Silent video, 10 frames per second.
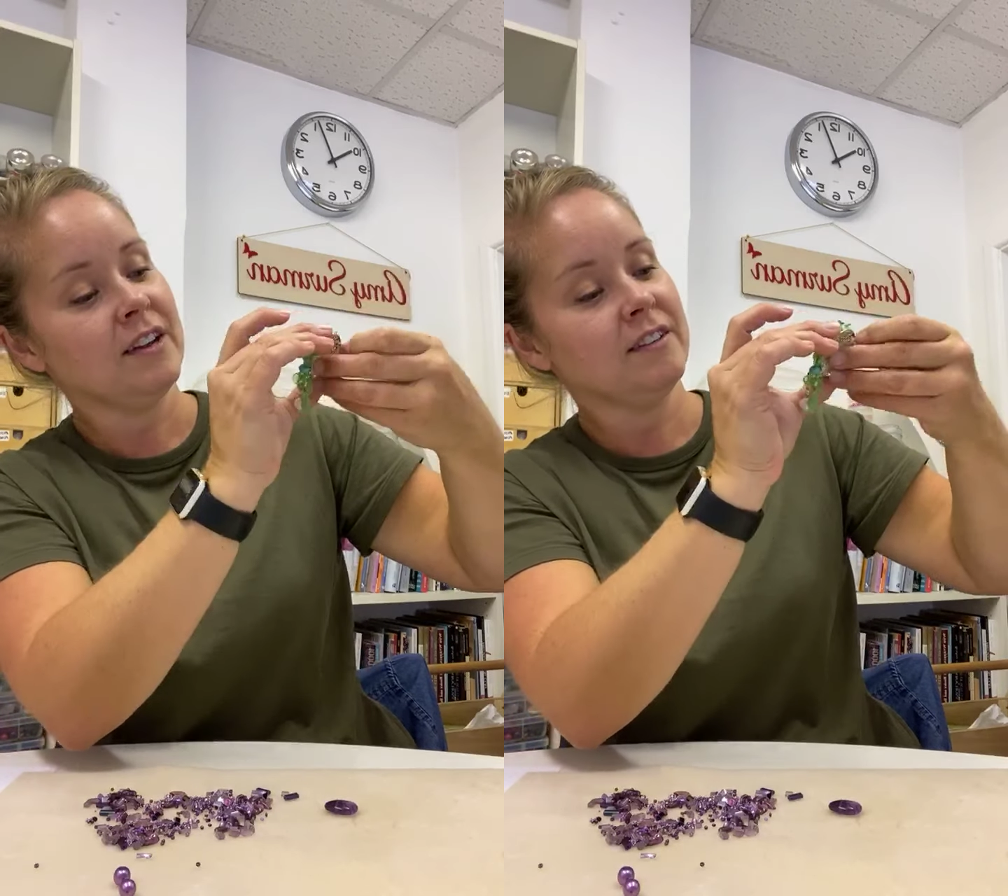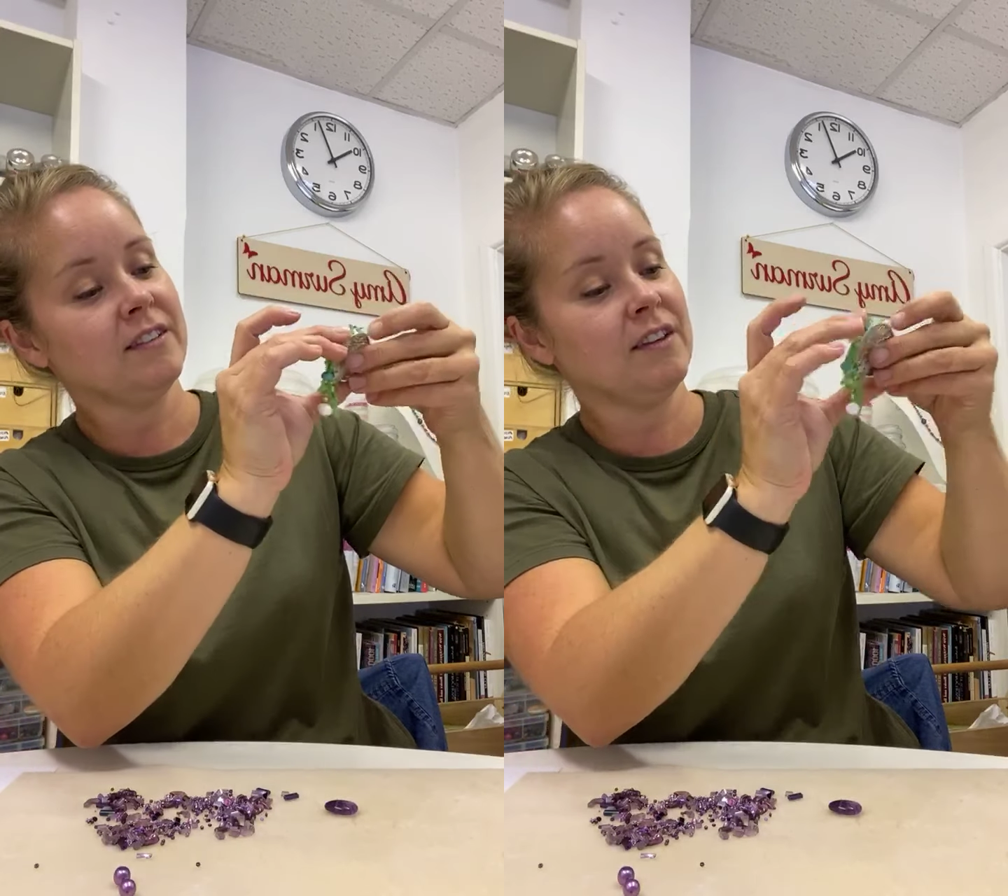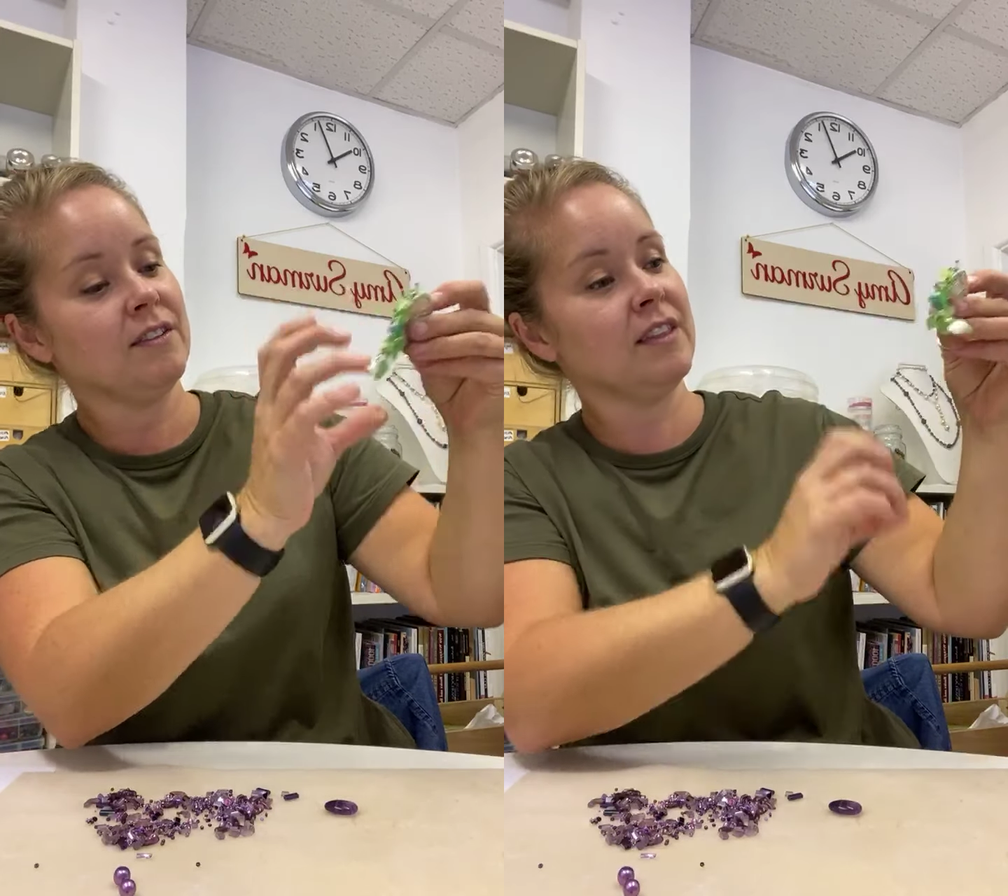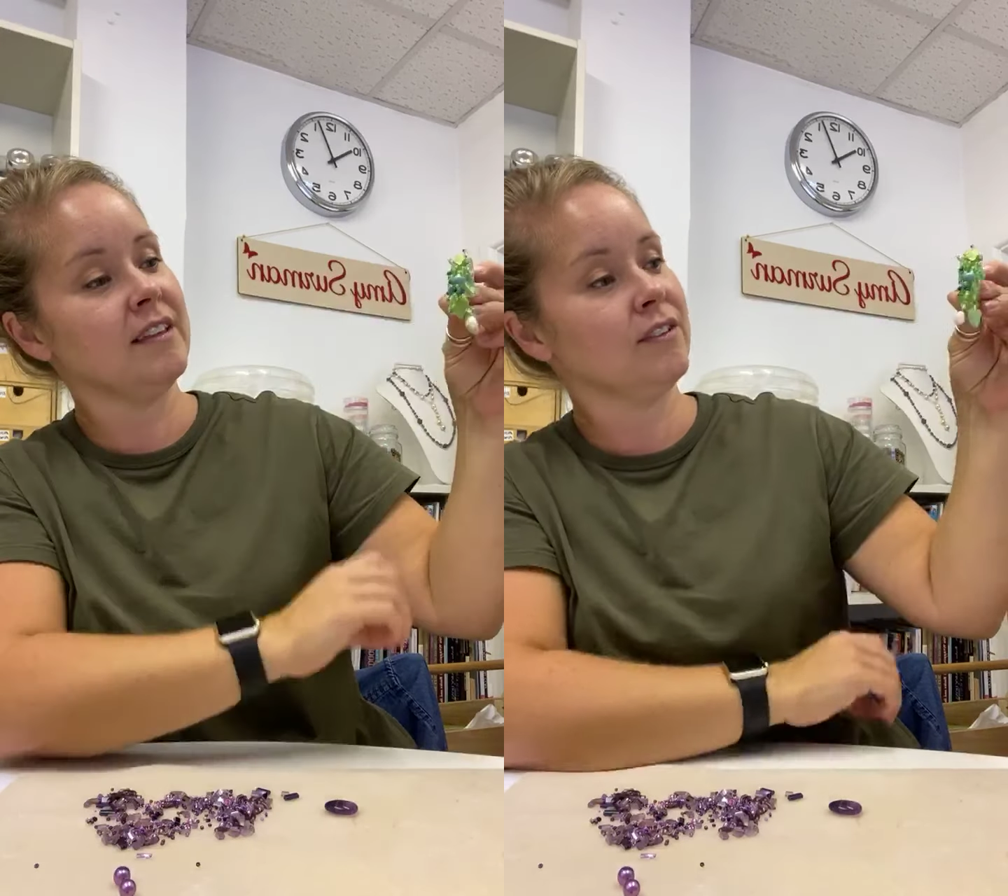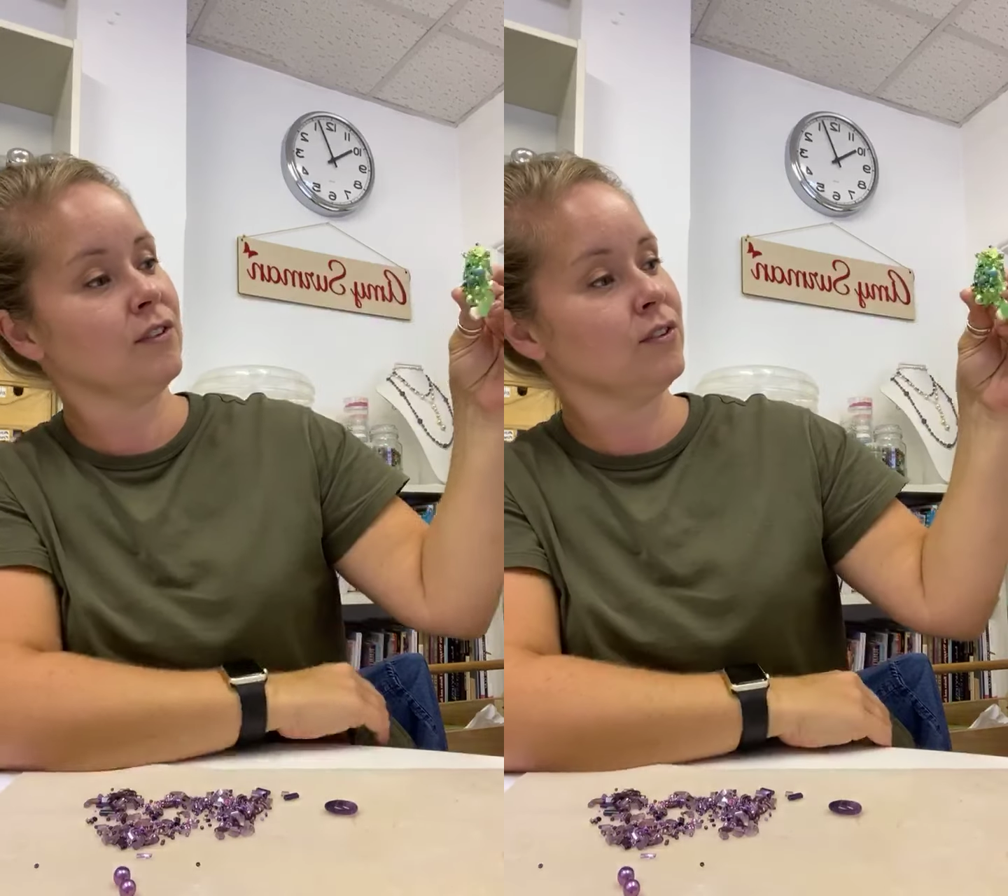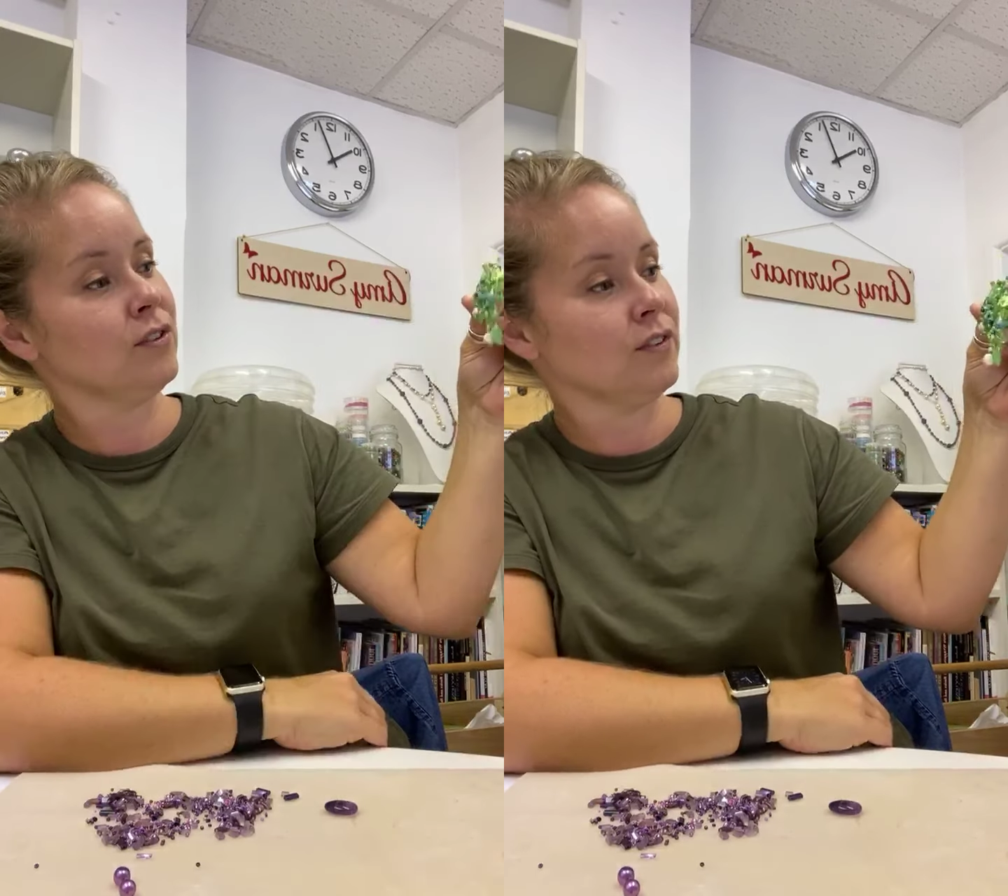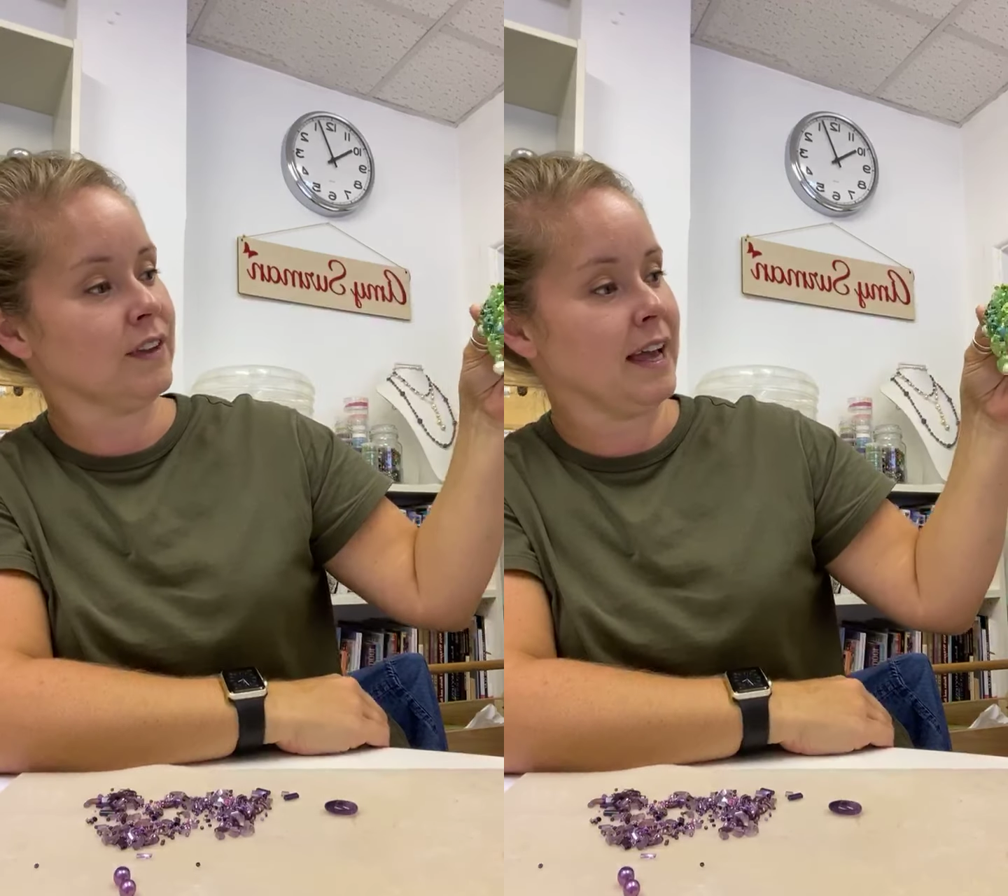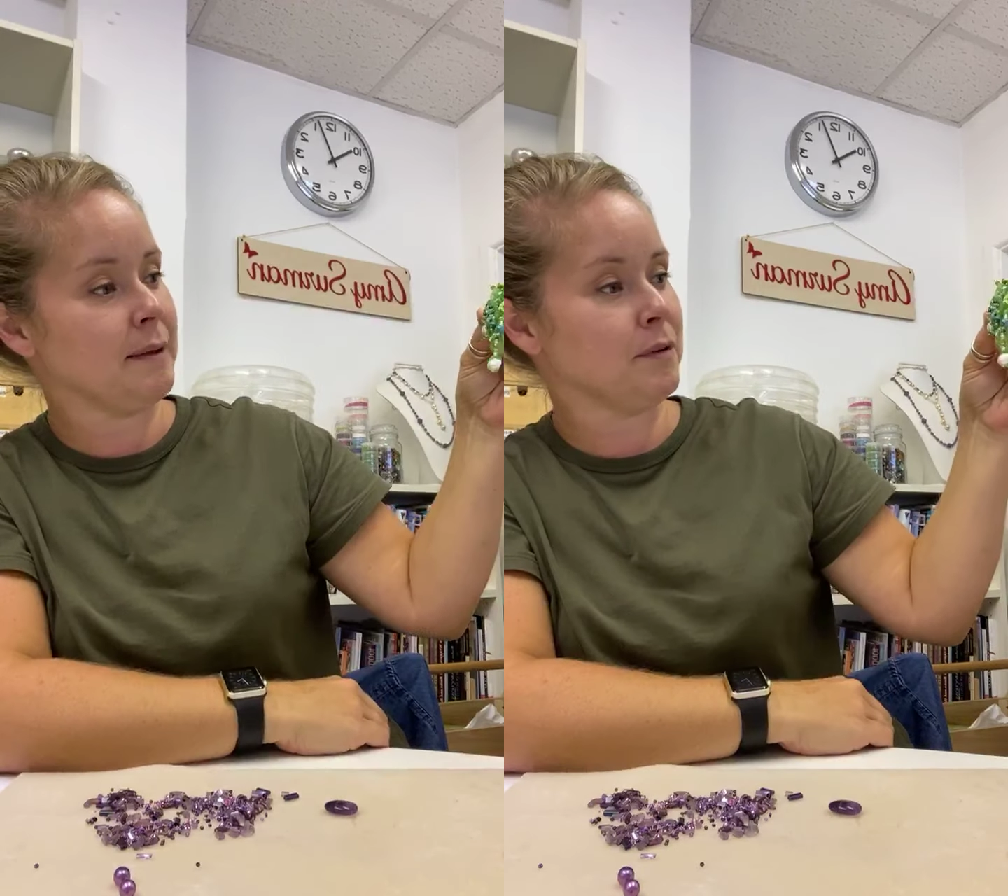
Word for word: So this all sort of came